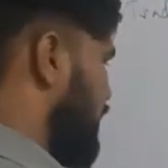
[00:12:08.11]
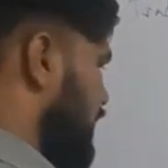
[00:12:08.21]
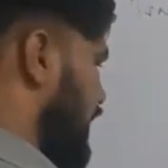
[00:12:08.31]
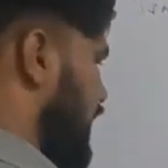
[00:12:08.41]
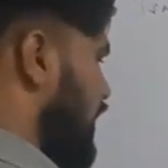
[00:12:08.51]

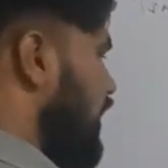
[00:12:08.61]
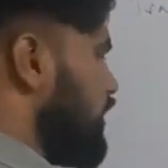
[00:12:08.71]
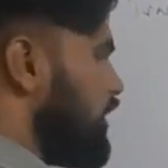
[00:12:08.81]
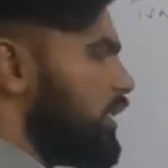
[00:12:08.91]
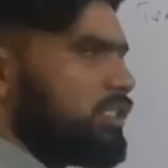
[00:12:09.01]
Right.
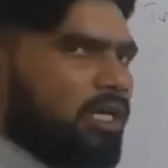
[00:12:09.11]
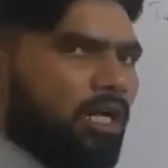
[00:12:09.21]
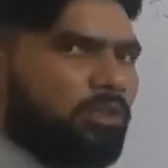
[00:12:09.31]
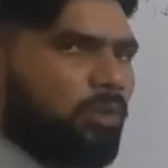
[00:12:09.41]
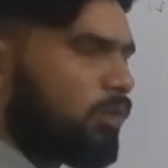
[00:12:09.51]
It is
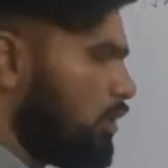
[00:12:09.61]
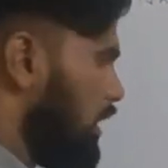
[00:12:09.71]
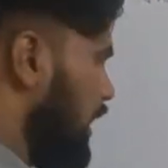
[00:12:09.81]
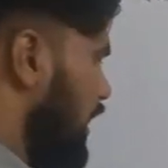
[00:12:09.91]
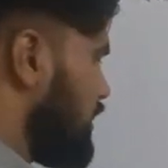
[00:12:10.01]
also
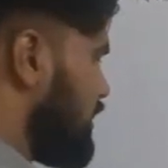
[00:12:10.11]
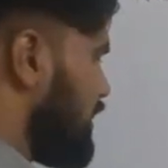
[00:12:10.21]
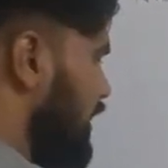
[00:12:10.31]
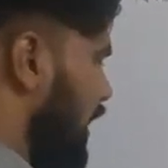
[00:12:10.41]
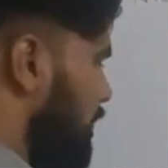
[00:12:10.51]
called as
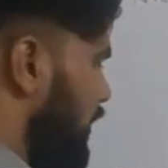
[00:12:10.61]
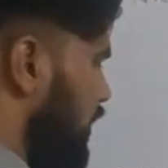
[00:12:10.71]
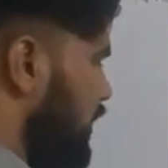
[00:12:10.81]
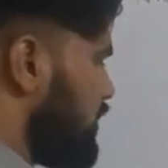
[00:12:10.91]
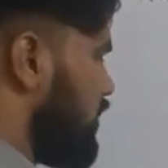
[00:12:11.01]

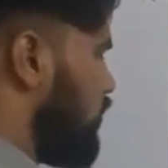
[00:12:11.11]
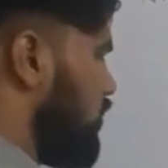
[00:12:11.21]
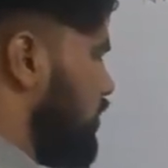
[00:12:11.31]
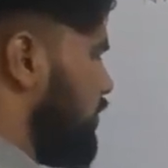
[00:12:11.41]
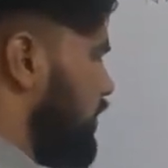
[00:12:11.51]
capitalist
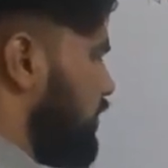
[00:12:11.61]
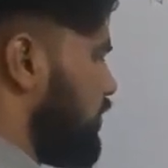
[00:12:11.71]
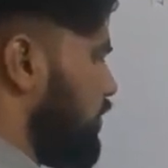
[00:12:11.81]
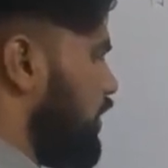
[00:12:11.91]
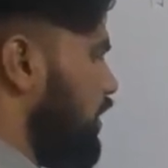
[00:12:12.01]
economy.
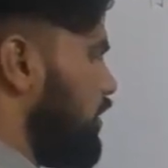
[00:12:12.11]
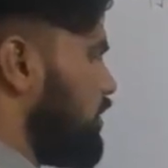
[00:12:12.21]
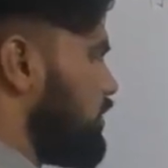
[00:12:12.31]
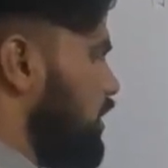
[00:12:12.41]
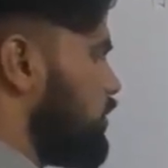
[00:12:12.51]
Okay, it
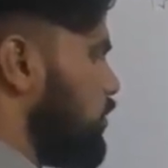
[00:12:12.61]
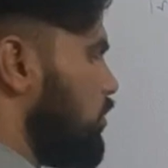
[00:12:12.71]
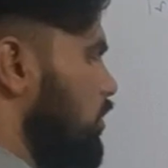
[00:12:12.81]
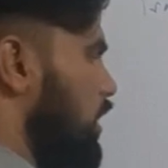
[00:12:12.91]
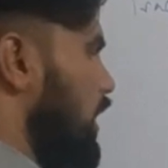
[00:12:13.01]
is also
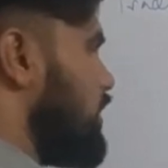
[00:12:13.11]
called as